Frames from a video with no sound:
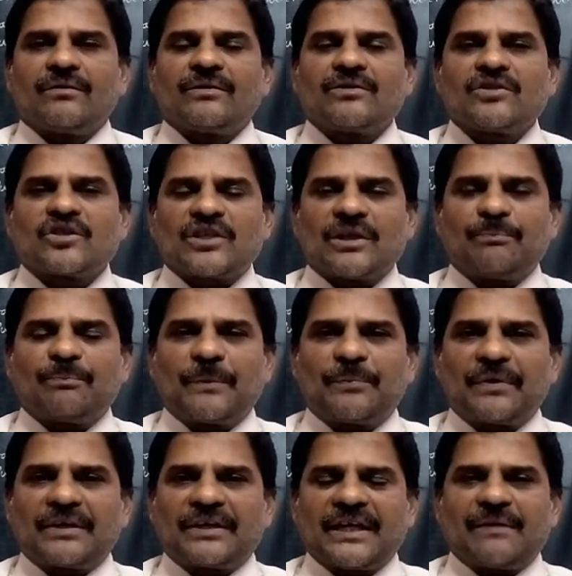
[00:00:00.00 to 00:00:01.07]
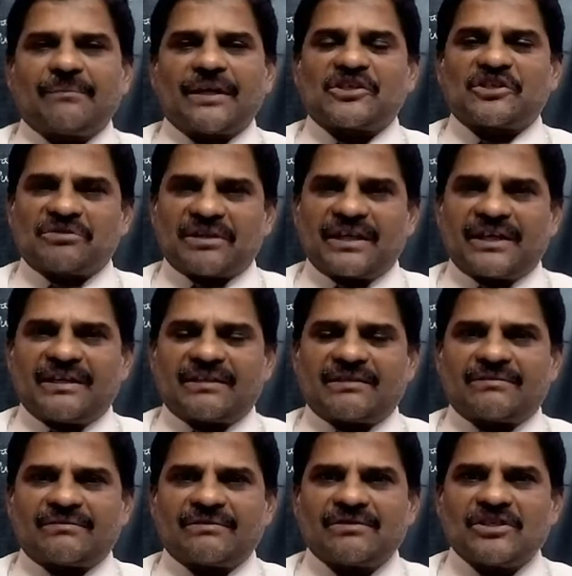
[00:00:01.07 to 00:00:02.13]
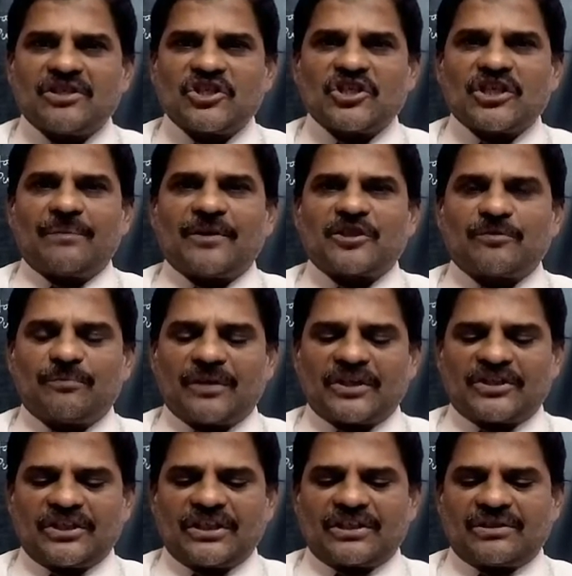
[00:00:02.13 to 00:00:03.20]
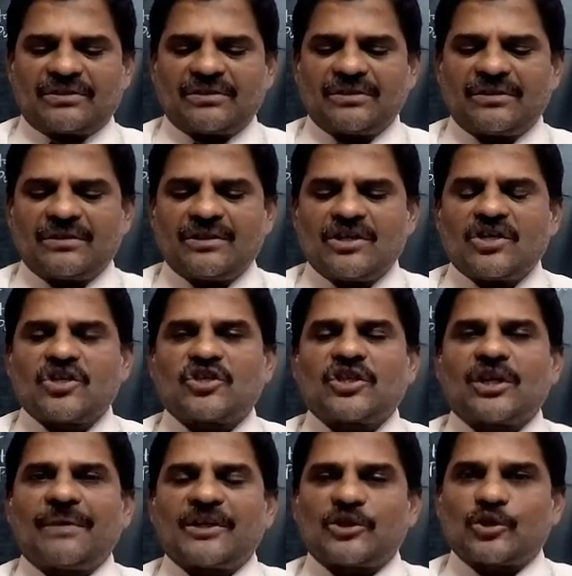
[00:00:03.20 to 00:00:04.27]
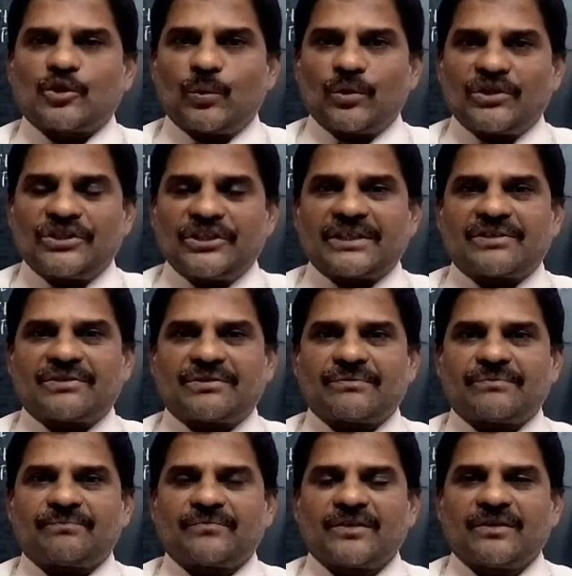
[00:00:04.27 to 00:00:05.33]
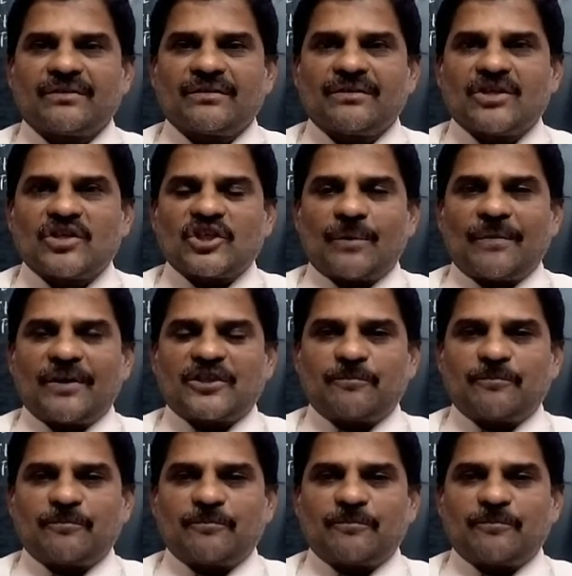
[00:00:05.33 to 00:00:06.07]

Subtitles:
Some people came as traders, some as merchants, some as soldiers, some as